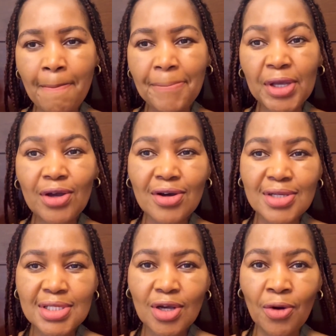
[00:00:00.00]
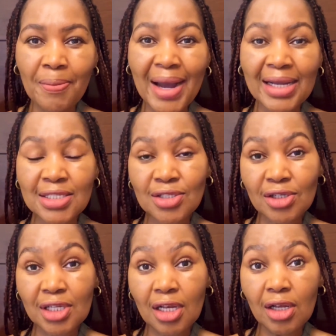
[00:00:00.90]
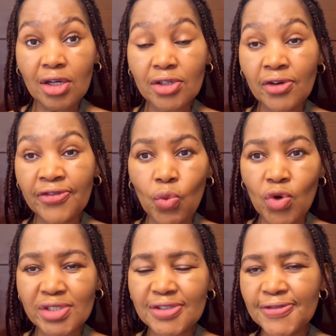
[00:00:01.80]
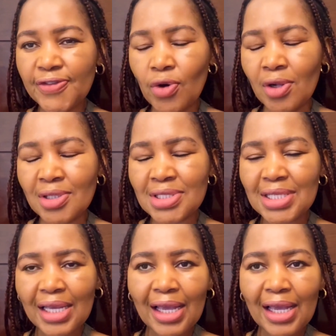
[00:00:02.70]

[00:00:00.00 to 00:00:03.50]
because Oman has got a lot of waterfalls,